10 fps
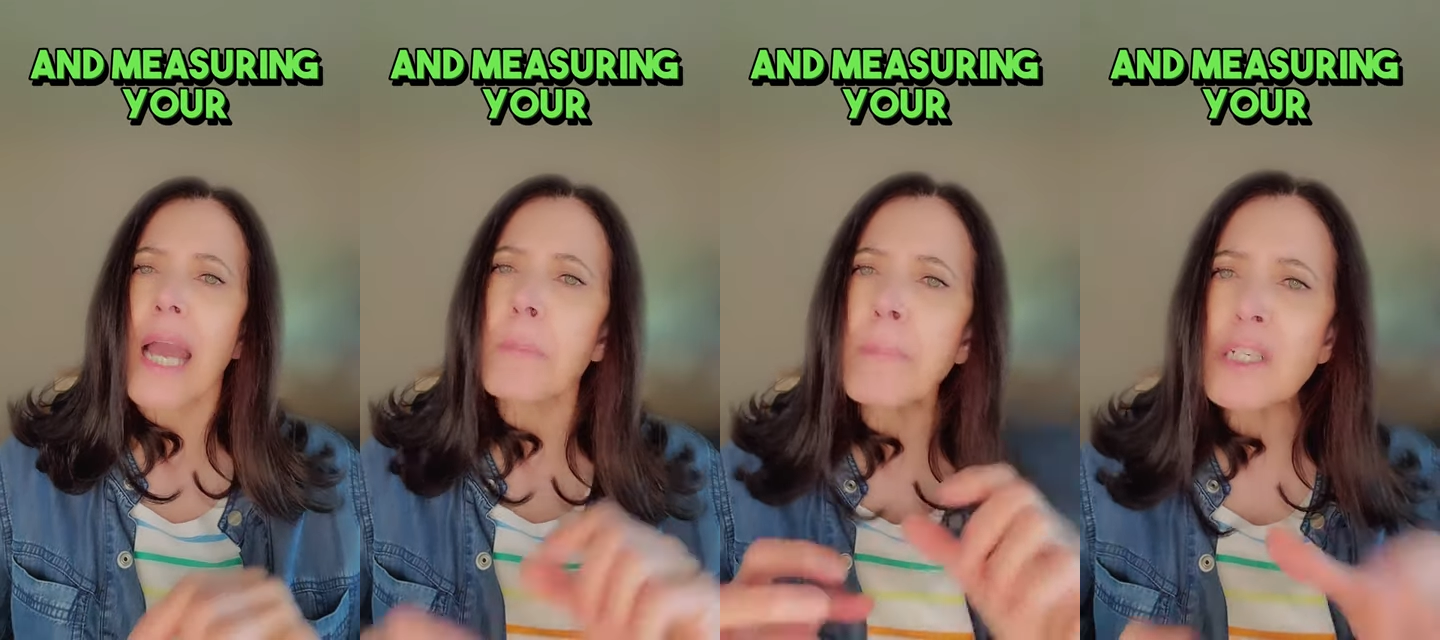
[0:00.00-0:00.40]

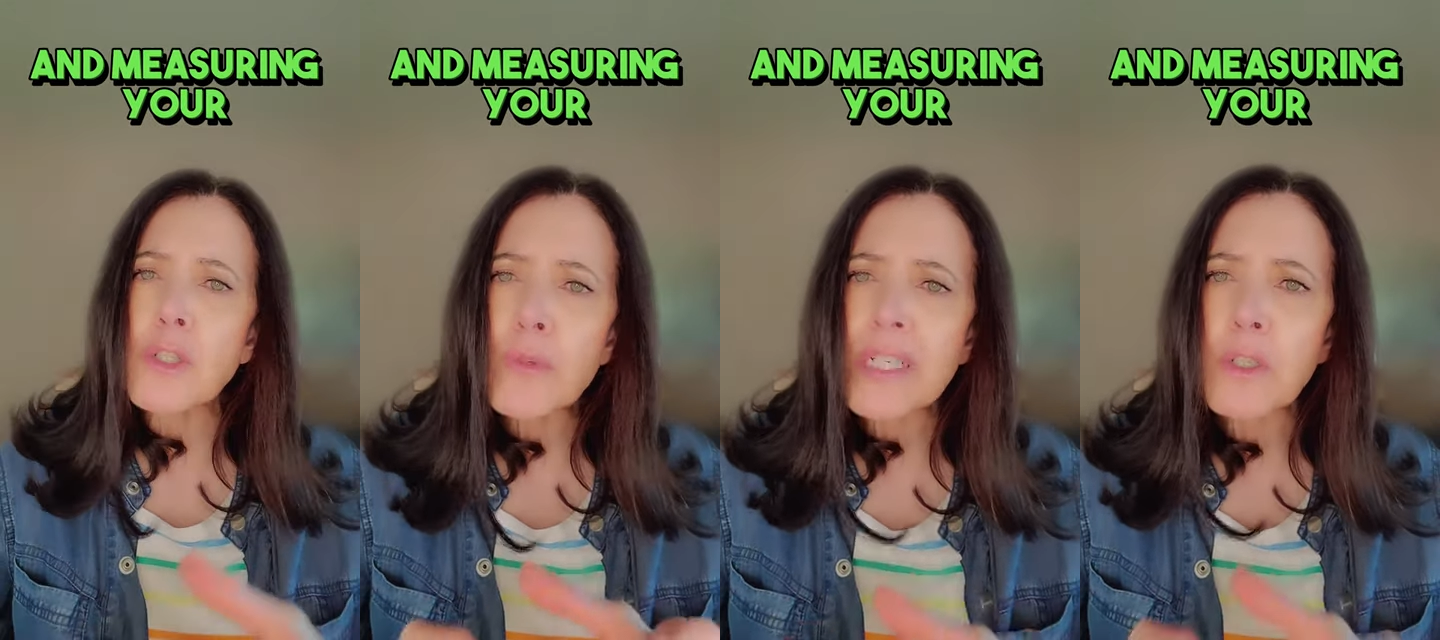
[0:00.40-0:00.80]
And
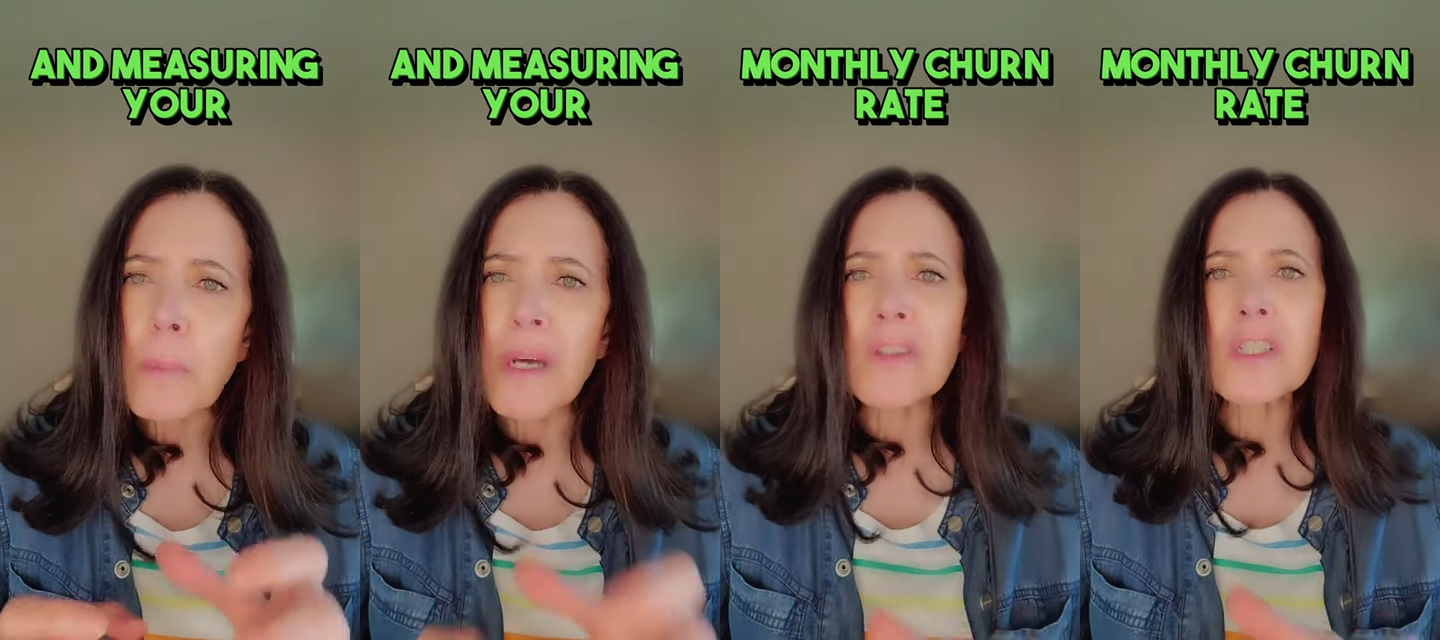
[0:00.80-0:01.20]
measuring your
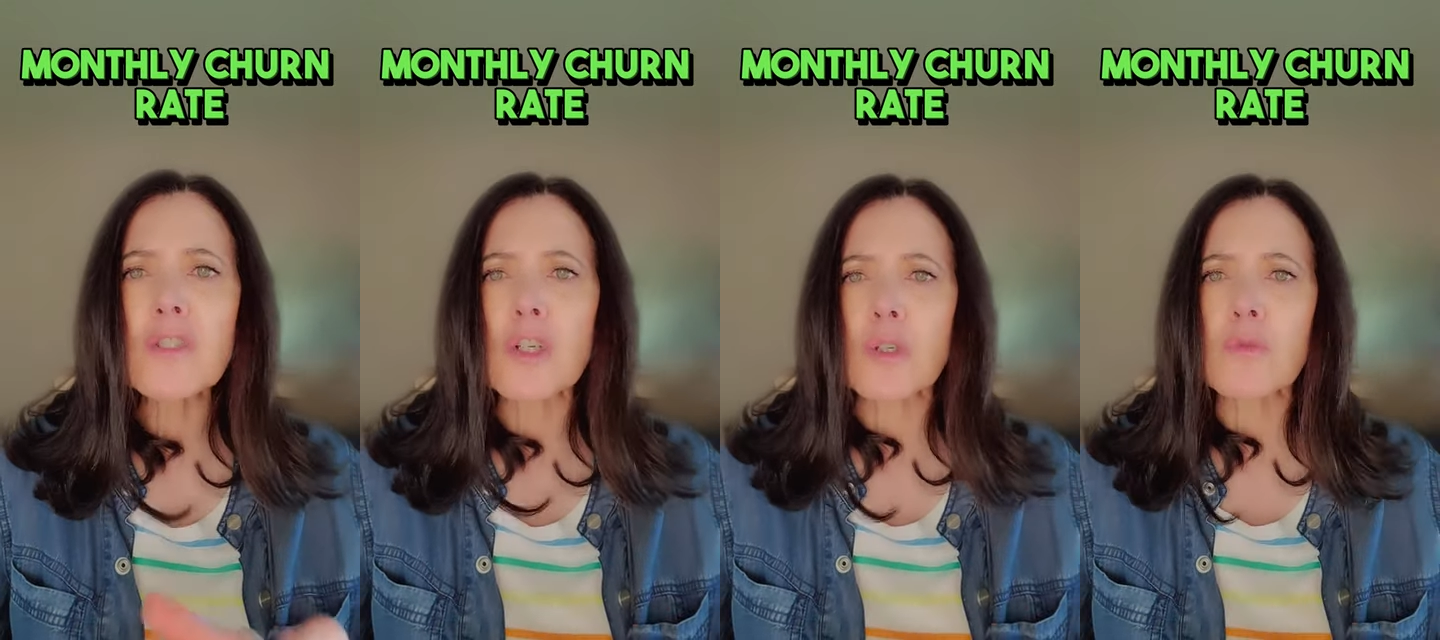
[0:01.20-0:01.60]
monthly
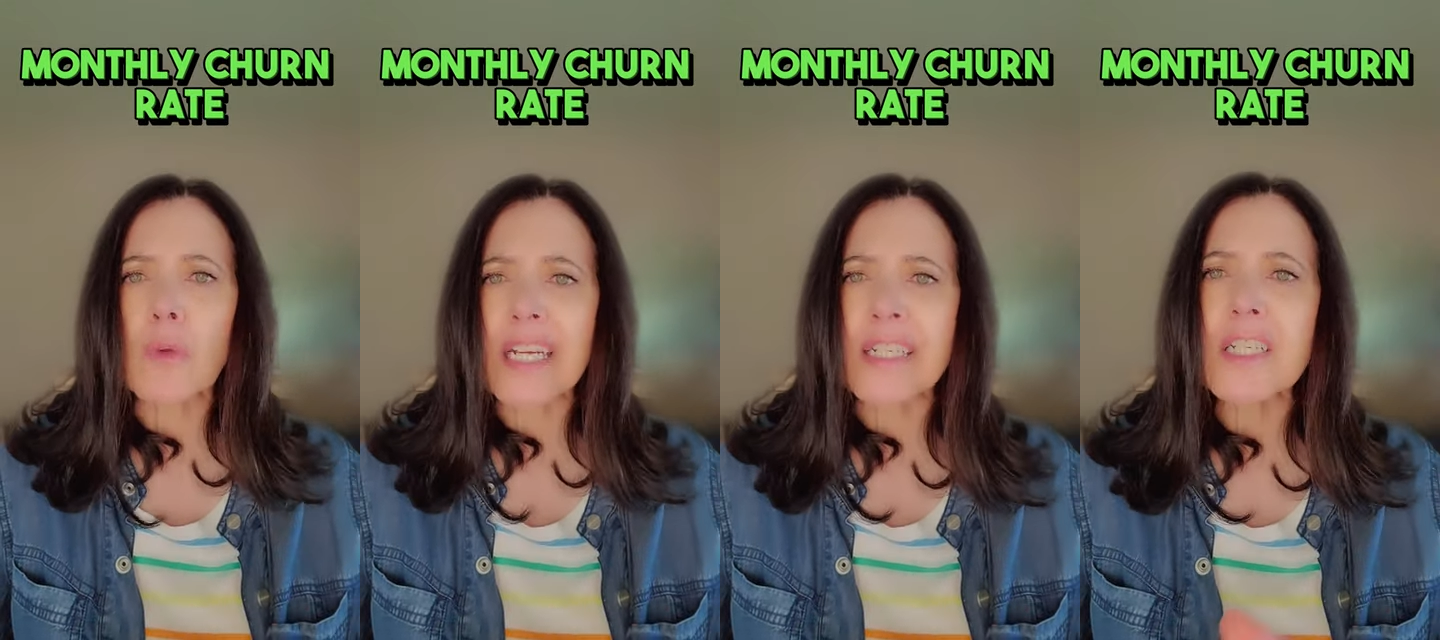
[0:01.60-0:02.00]
churn
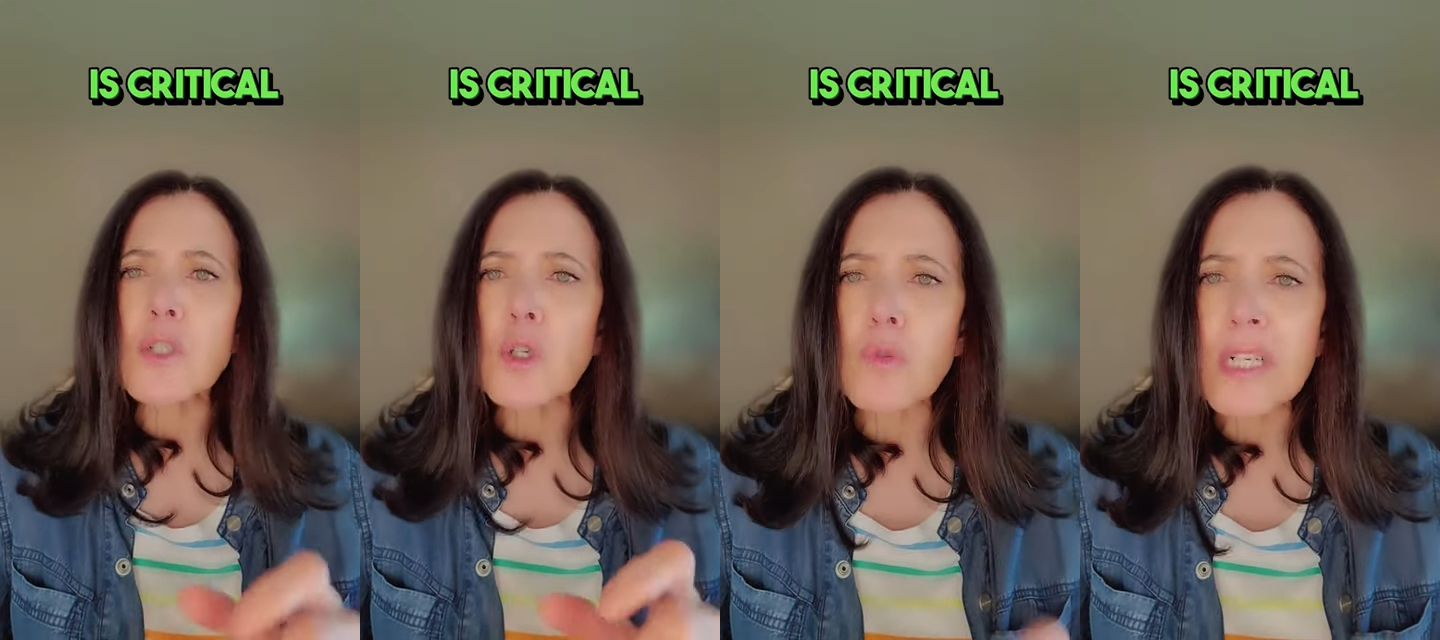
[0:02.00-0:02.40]
rate
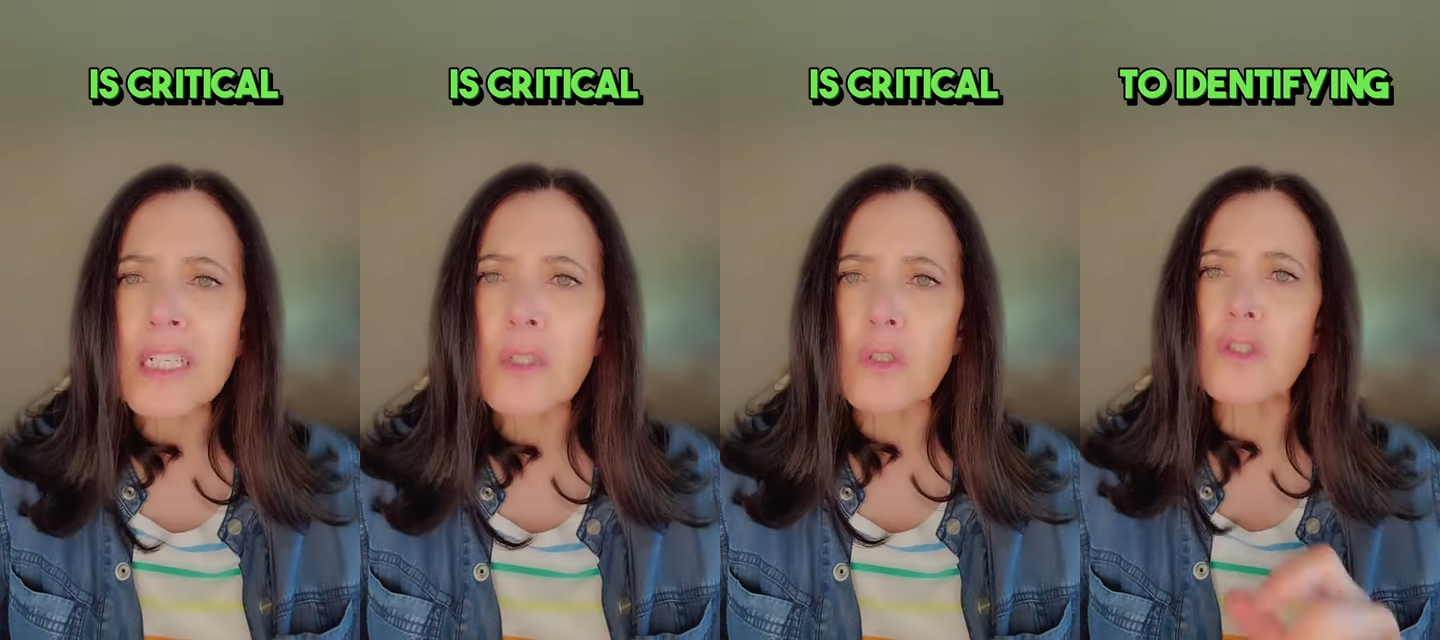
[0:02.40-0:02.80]
is
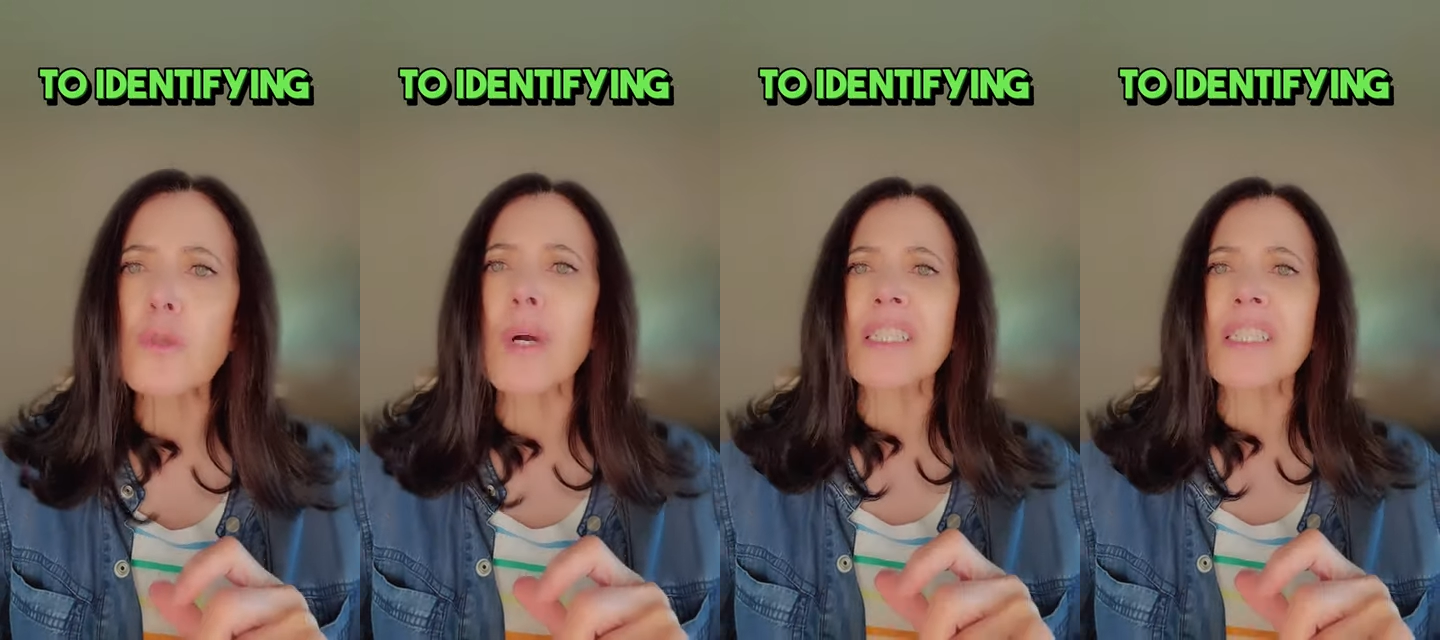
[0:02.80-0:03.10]
critical to